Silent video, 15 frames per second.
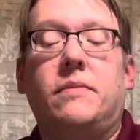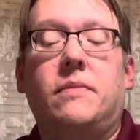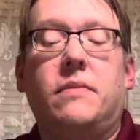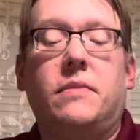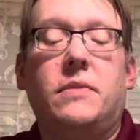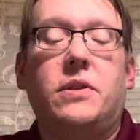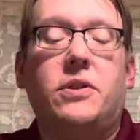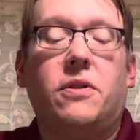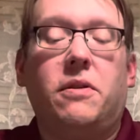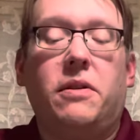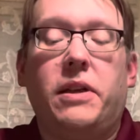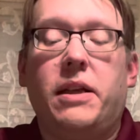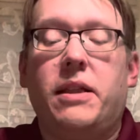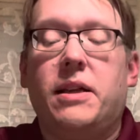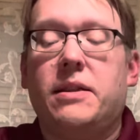And
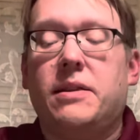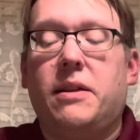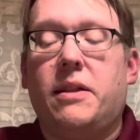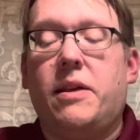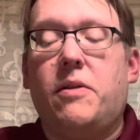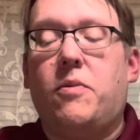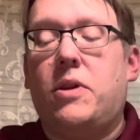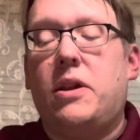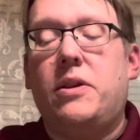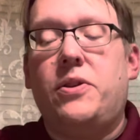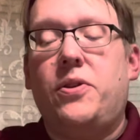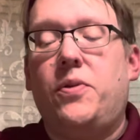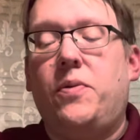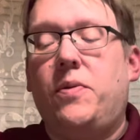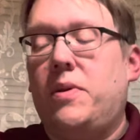certainly that's how they wanted
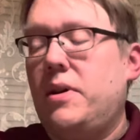to,